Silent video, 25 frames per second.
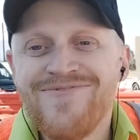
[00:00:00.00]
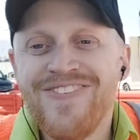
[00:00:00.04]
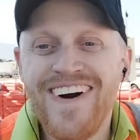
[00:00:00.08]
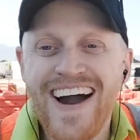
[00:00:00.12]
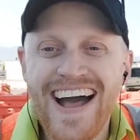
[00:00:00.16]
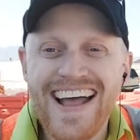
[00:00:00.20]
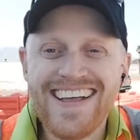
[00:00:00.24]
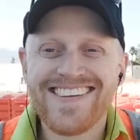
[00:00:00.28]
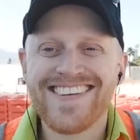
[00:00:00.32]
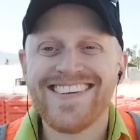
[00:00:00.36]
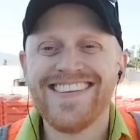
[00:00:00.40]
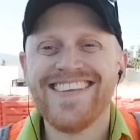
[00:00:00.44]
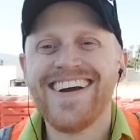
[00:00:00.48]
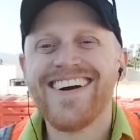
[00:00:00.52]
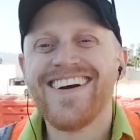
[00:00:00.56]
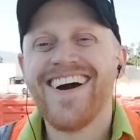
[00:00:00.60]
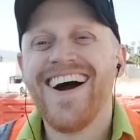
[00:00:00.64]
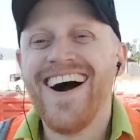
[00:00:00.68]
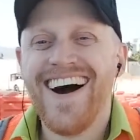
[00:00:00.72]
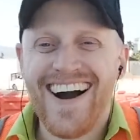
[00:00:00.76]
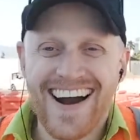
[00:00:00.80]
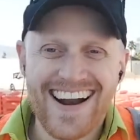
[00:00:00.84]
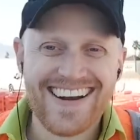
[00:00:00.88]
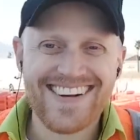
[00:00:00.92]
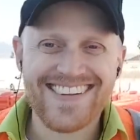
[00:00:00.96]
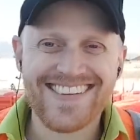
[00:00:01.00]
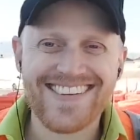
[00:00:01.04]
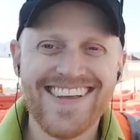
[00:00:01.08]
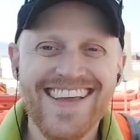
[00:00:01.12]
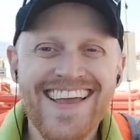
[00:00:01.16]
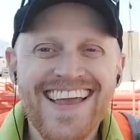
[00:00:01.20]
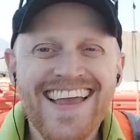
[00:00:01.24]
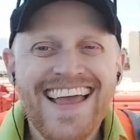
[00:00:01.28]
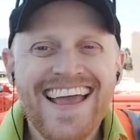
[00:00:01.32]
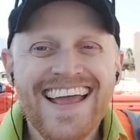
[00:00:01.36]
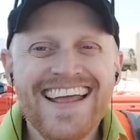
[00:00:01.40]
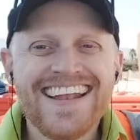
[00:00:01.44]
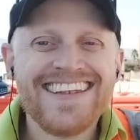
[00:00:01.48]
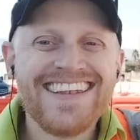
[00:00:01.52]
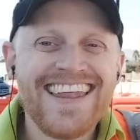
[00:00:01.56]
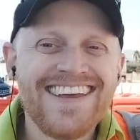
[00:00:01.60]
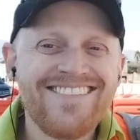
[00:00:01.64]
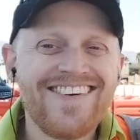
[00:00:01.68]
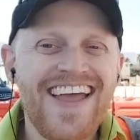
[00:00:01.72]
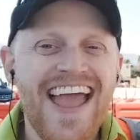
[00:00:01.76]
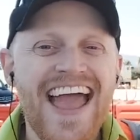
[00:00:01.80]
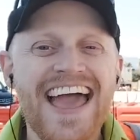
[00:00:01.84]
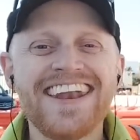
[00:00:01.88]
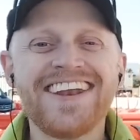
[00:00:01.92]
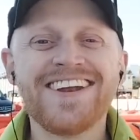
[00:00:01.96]
bless their hearts,
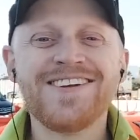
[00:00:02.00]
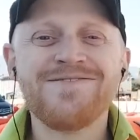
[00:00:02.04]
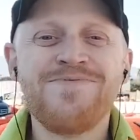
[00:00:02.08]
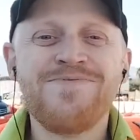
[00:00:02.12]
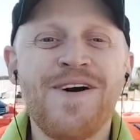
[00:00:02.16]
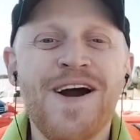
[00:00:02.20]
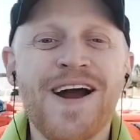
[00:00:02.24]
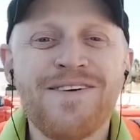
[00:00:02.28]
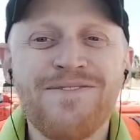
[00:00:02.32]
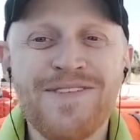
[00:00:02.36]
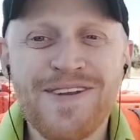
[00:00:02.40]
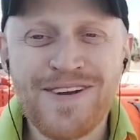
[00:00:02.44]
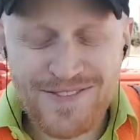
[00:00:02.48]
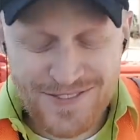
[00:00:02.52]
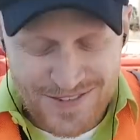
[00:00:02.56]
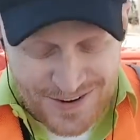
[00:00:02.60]
Nevada Department of